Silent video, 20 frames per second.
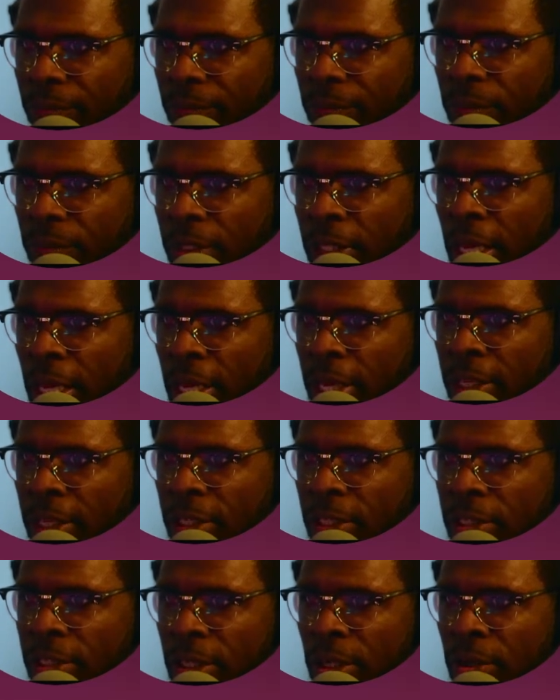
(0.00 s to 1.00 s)
Yeah,
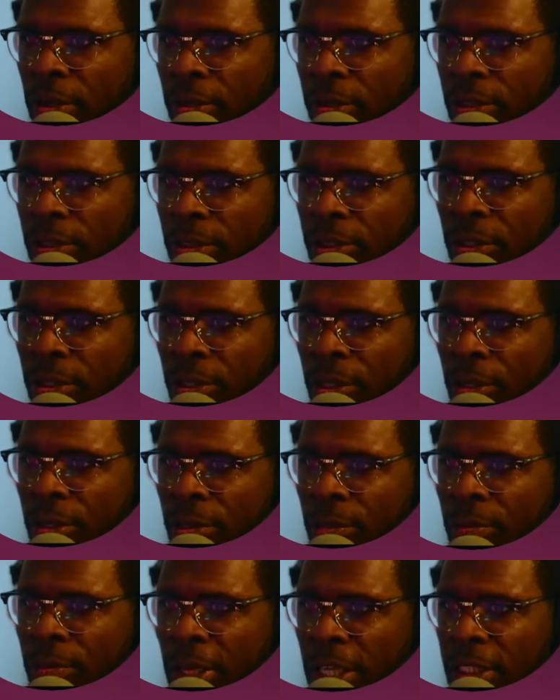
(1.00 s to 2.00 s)
so
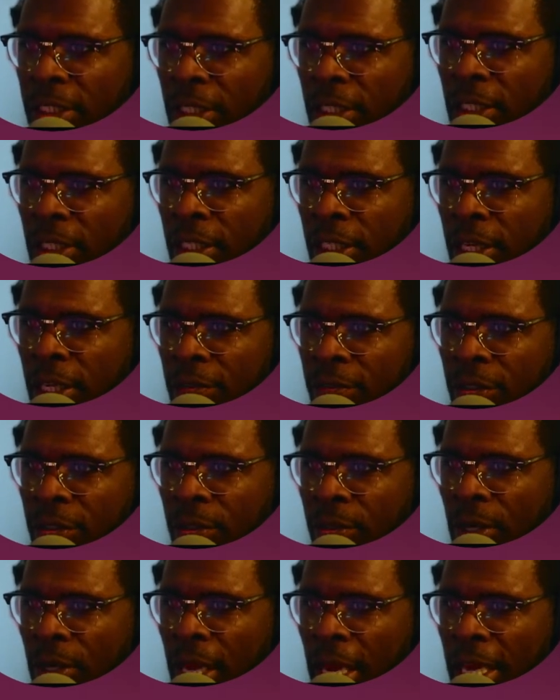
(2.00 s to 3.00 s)
sudo basically gives
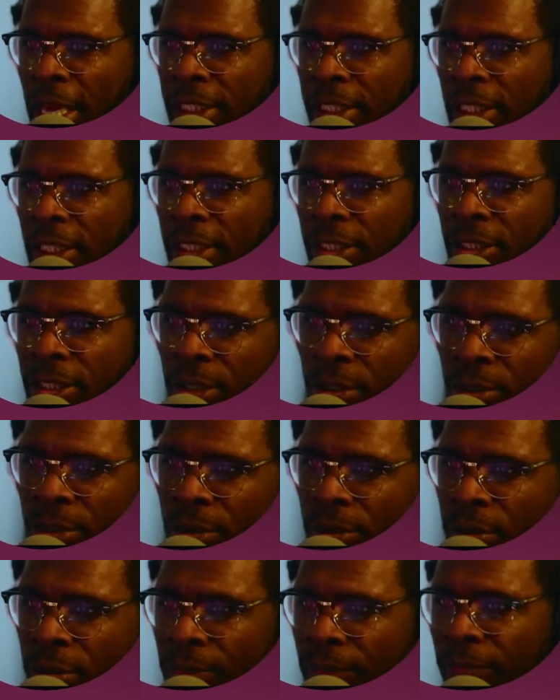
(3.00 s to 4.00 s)
you access to,
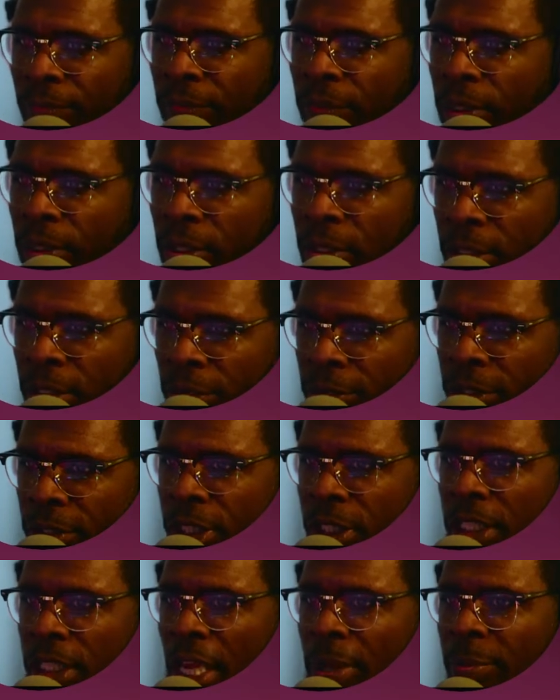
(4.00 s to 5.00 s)
so if you
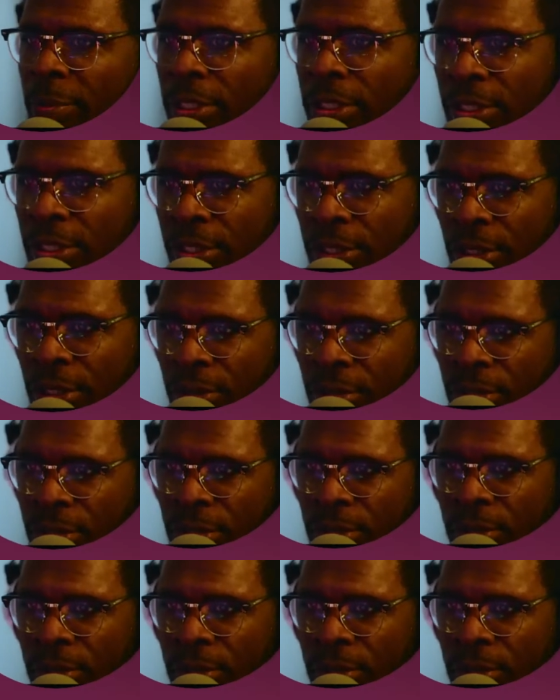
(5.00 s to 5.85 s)
just type in sudo,